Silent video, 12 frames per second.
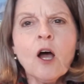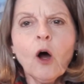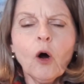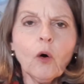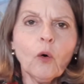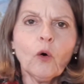
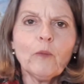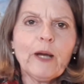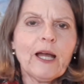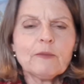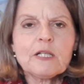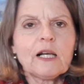or
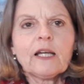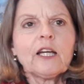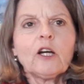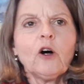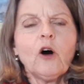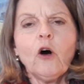perhaps clicking
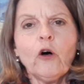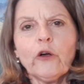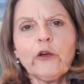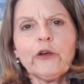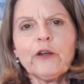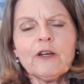
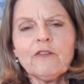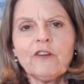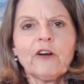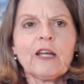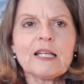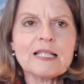on
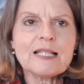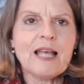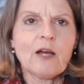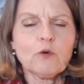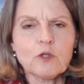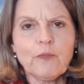various
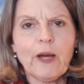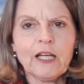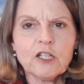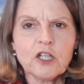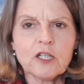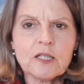sales
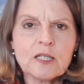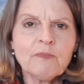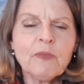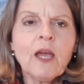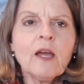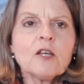pages.
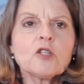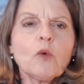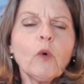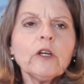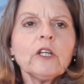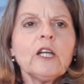So
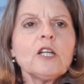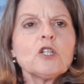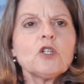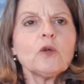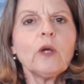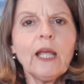what you need to
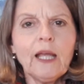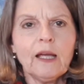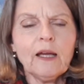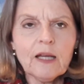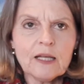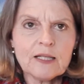do here
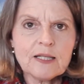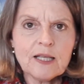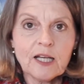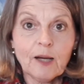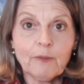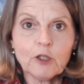is set
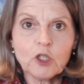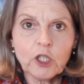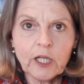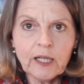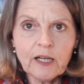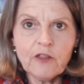up a
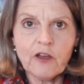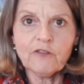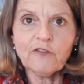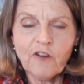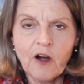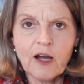trigger that
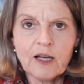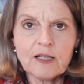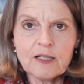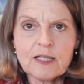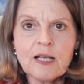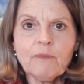
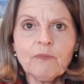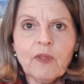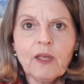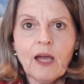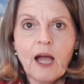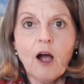fires
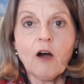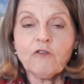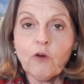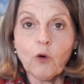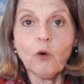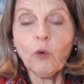
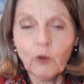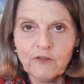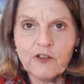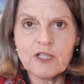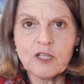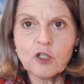for all of the
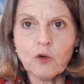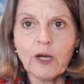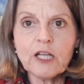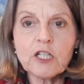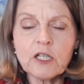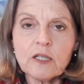
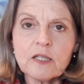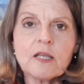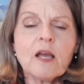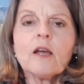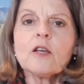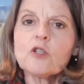situations.
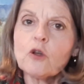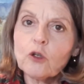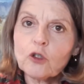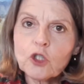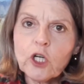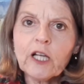So your
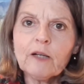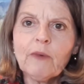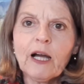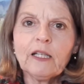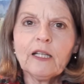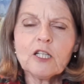trigger might
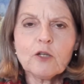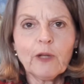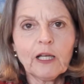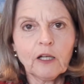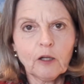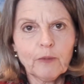need to be a
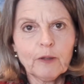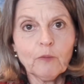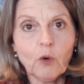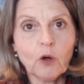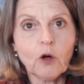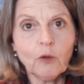little bit more
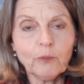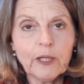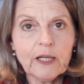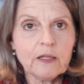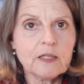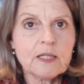
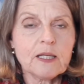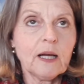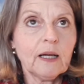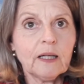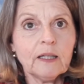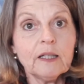complex.
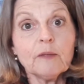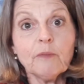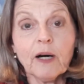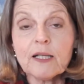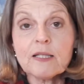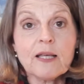It
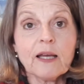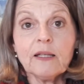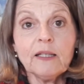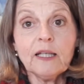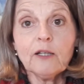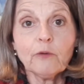might say
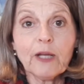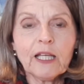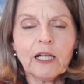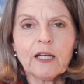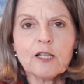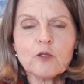need a regular
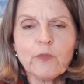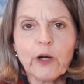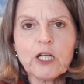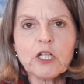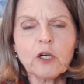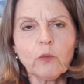
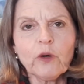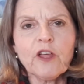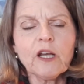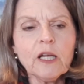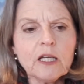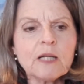expression within
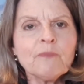it.